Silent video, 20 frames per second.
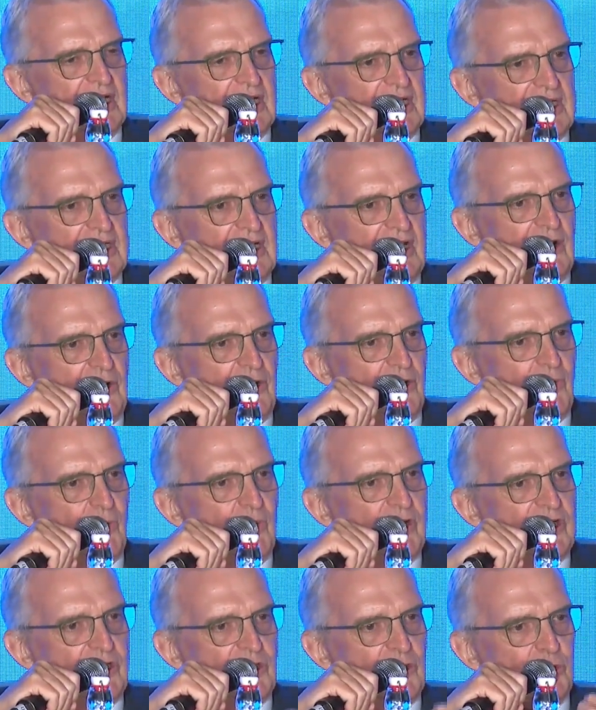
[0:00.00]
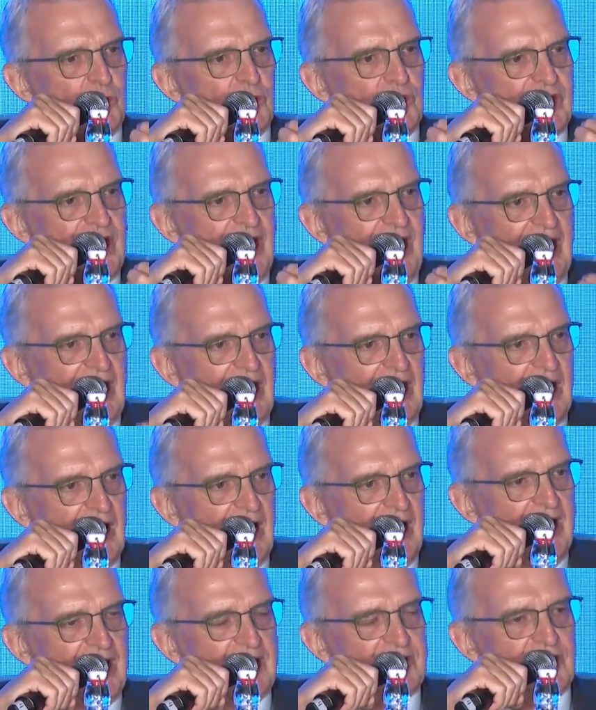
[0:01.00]
So we use
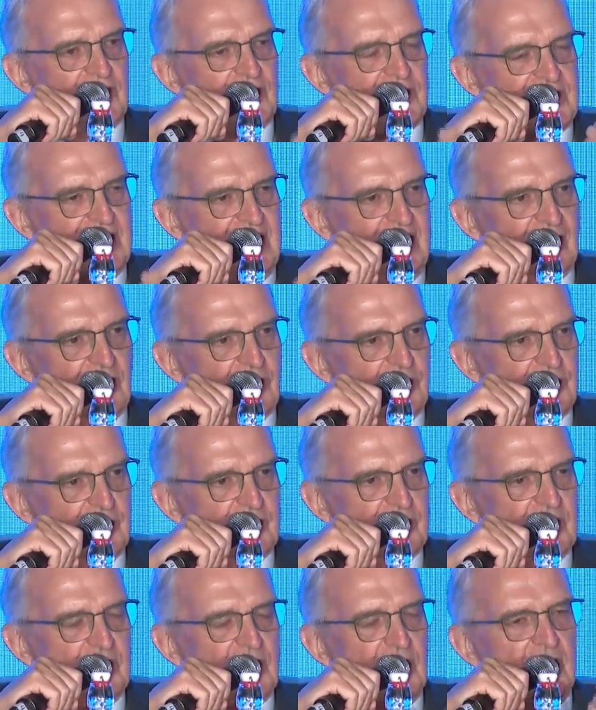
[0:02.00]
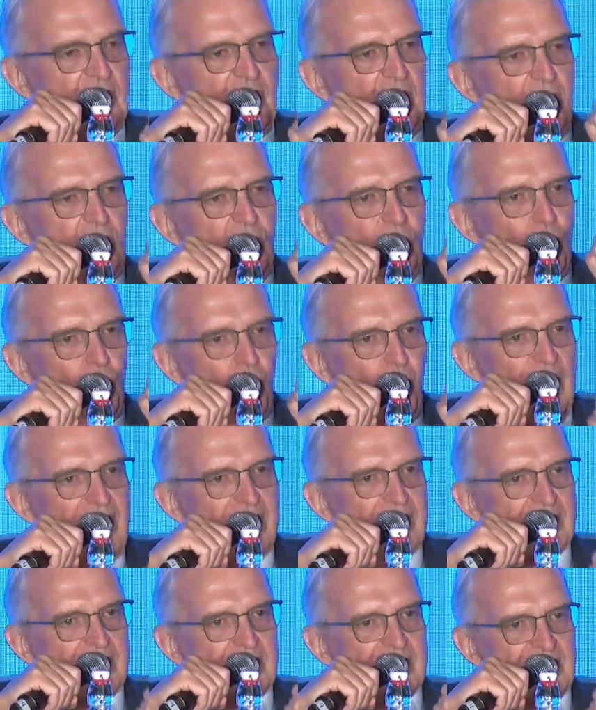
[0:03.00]
AI to tell us
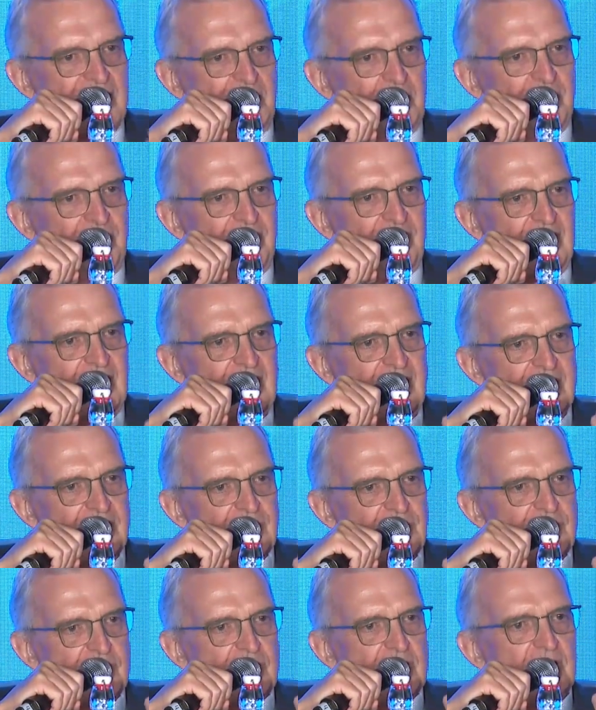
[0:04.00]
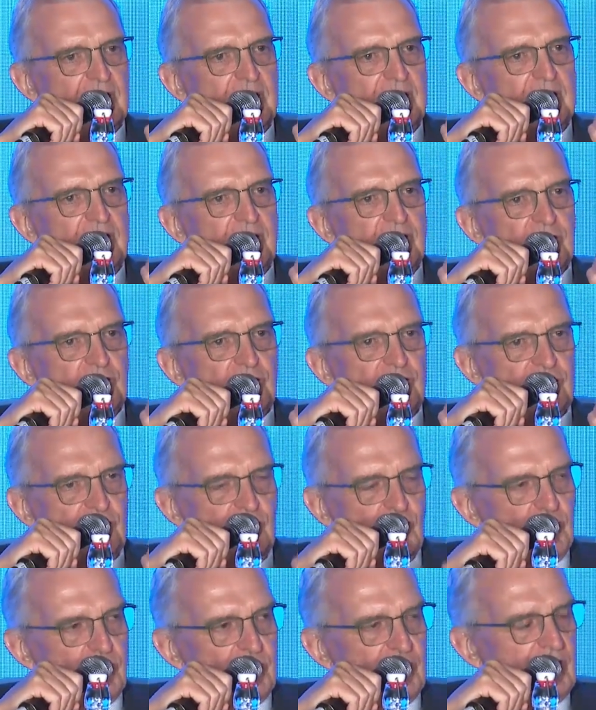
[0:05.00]
when something is
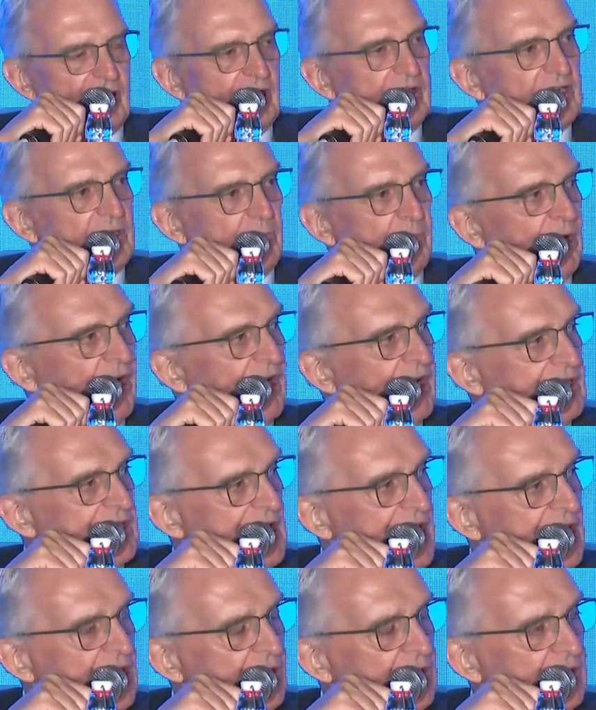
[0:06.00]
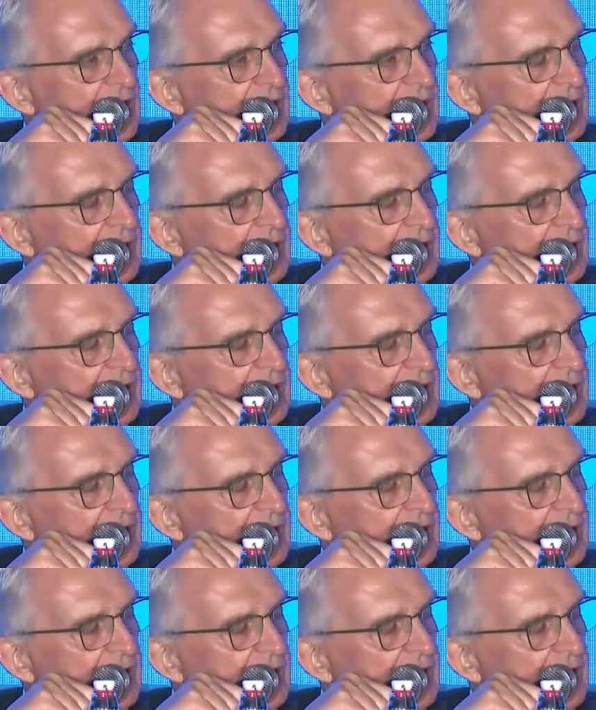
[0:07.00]
soon going to break down,